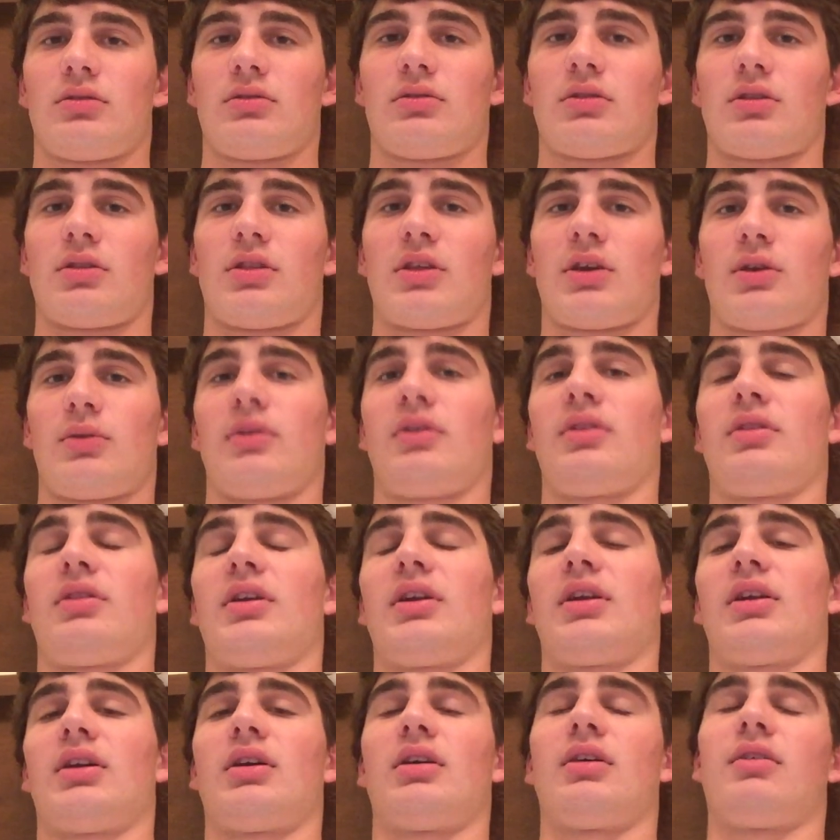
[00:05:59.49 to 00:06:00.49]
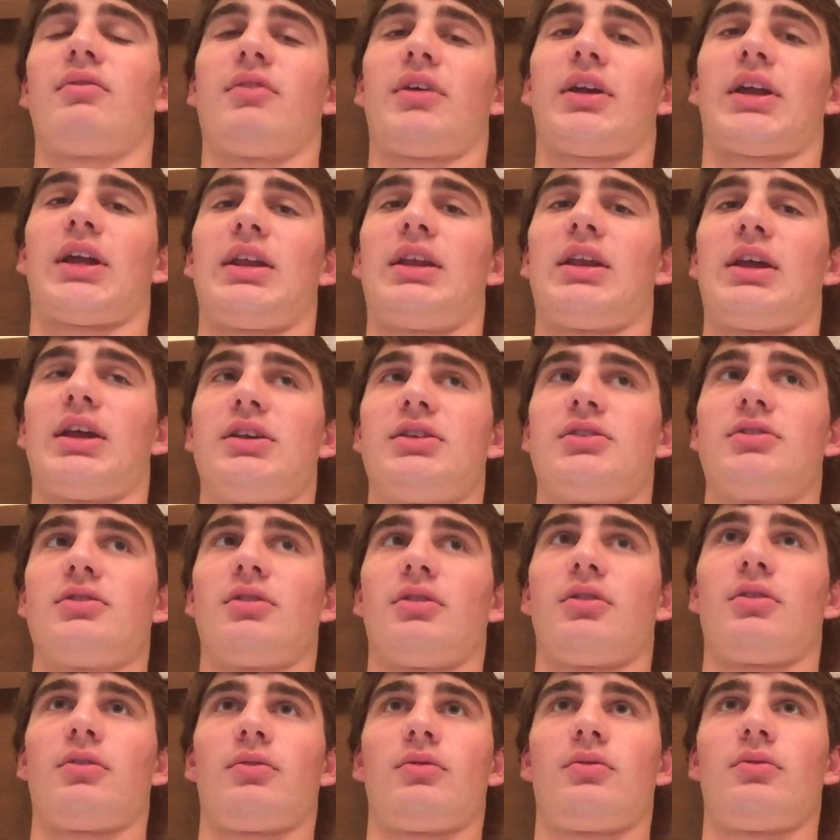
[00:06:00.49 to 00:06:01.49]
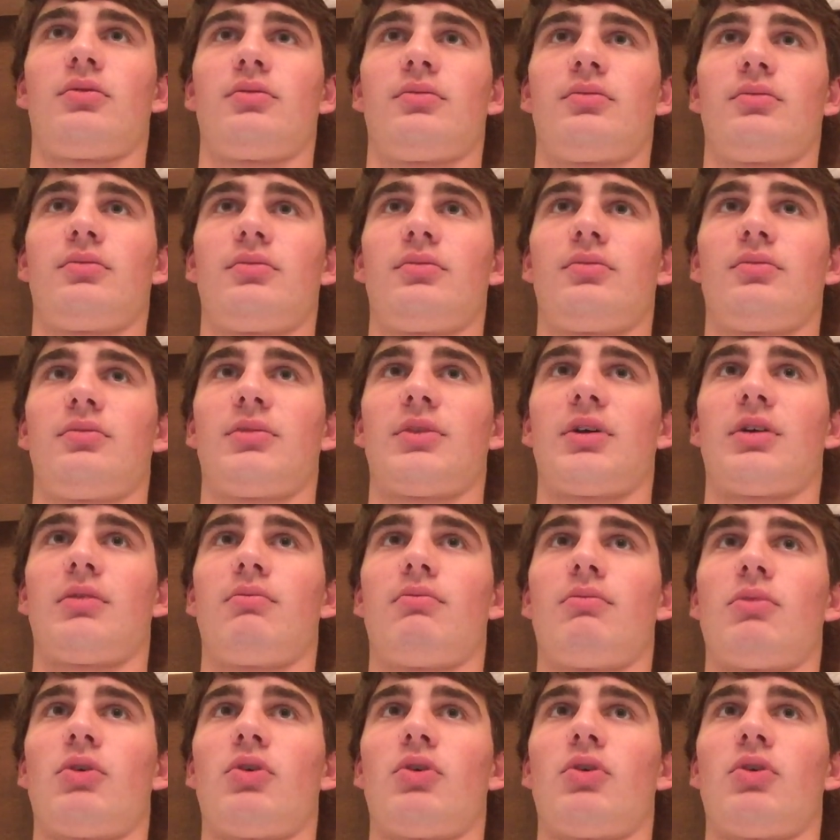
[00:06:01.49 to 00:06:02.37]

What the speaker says: The thing we think of, like in nature, that